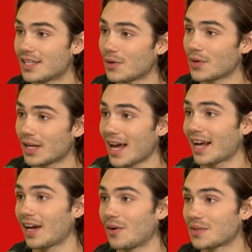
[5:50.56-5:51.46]
Until your leg
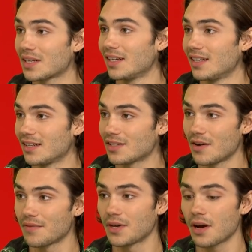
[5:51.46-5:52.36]
heals. Yeah. So
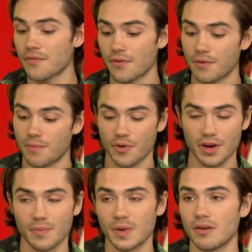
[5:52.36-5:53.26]
if you go through a
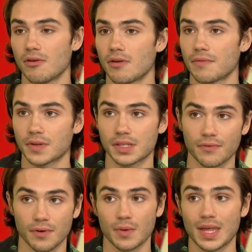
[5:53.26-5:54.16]
bereavement, or if you're
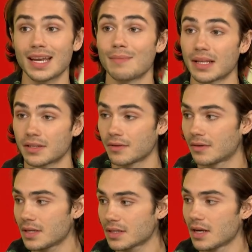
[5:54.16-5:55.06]
suffering with any mental
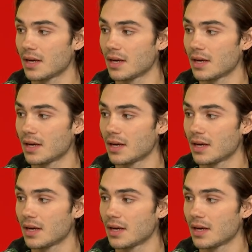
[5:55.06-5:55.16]
illness,